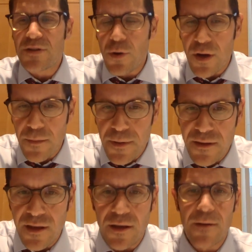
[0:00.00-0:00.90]
Zoche
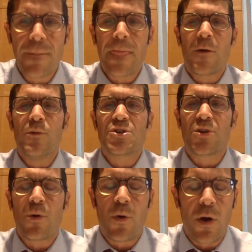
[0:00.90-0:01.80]
Bedin. We
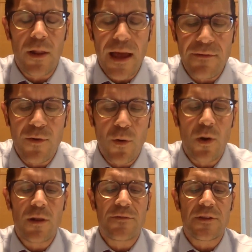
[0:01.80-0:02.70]
should all have
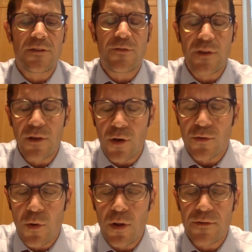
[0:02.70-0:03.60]
all of the
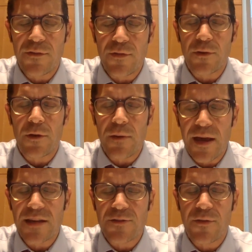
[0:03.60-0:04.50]
tefillot that we
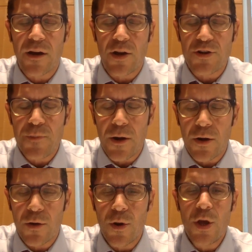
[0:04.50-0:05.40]
ask for HaKadosh Baruch
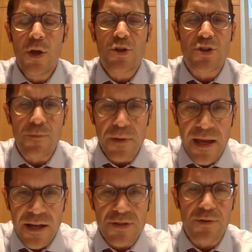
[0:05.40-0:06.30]
Hu should be
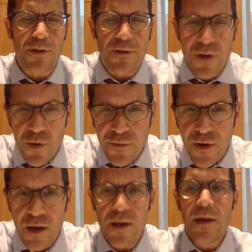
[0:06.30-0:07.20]
answered
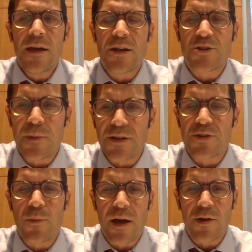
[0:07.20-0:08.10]
l'tova. It should be answered
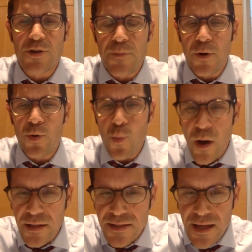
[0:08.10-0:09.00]
the way HaKadosh Baruch Hu
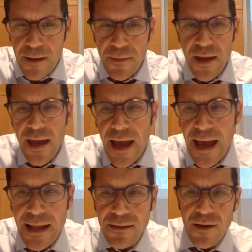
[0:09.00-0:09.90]
wants them.
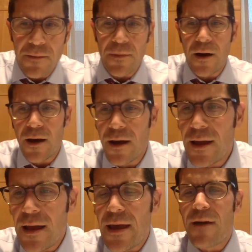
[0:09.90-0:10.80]
And
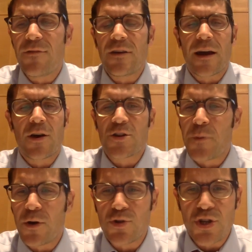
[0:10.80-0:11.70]
HaKadosh
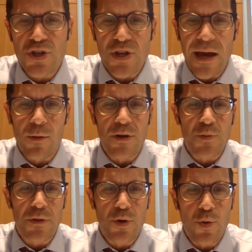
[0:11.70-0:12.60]
Baruch Hu should shower us
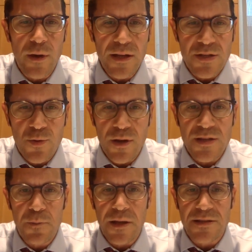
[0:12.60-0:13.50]
with the greatest
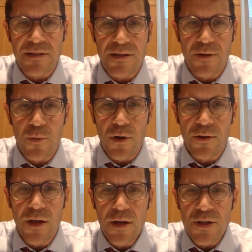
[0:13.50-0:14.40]
blessings in the
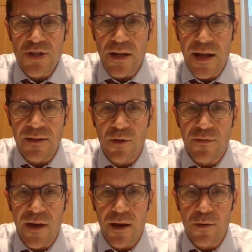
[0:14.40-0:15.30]
world. Shana
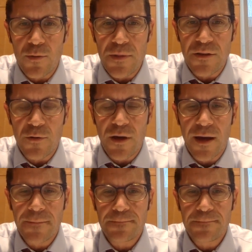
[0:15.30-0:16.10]
Tova Umetuka.